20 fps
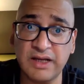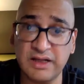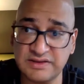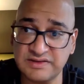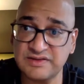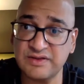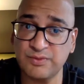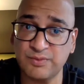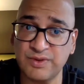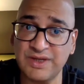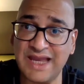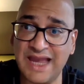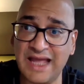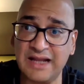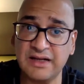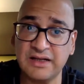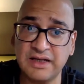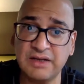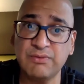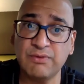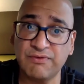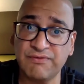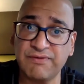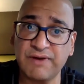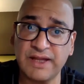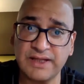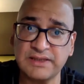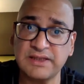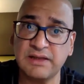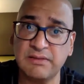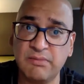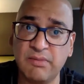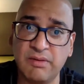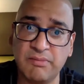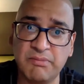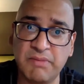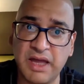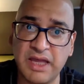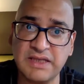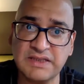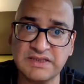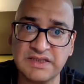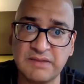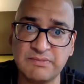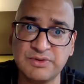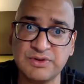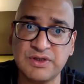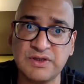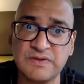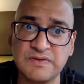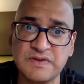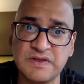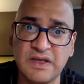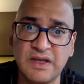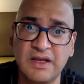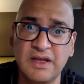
Is the reality reflecting my assumptions?